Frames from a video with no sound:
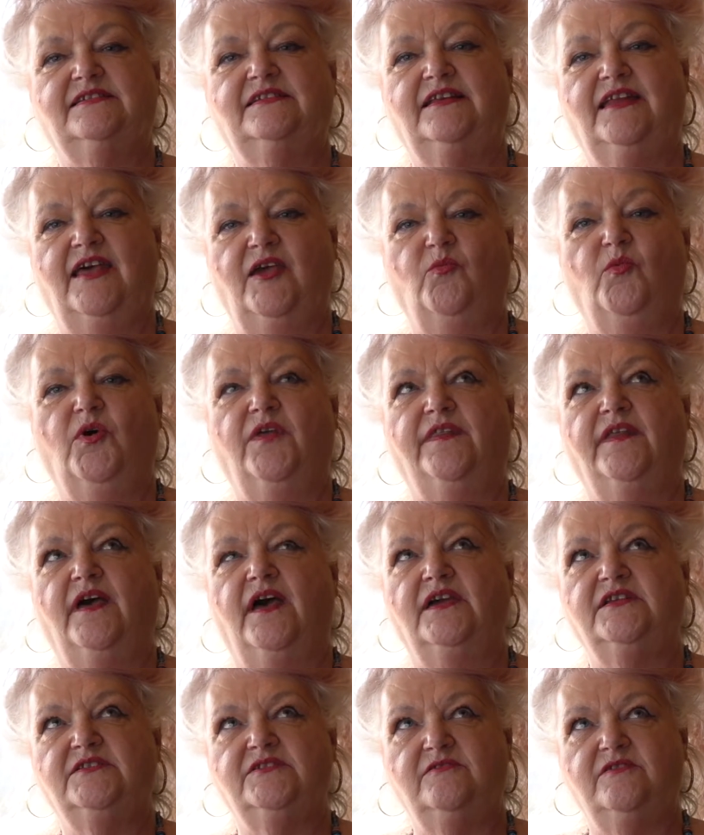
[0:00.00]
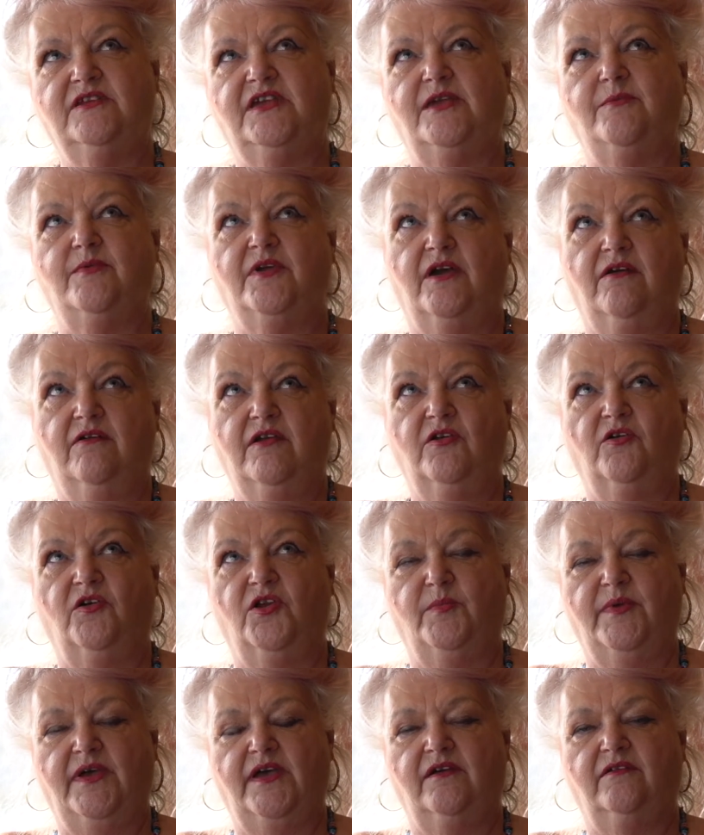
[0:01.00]
like one that I do keep going on
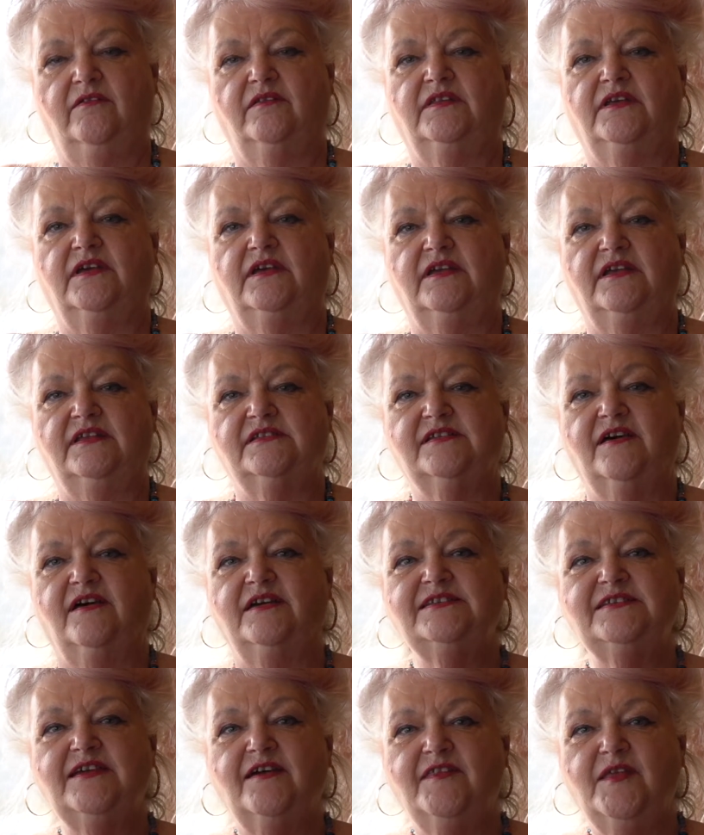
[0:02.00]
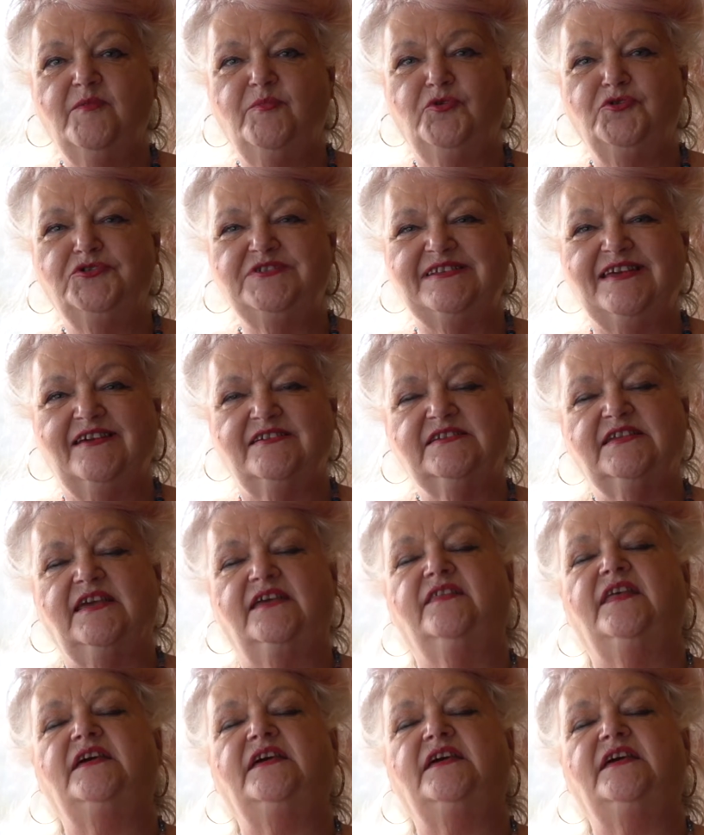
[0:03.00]
about, that it's high time they brought it out again.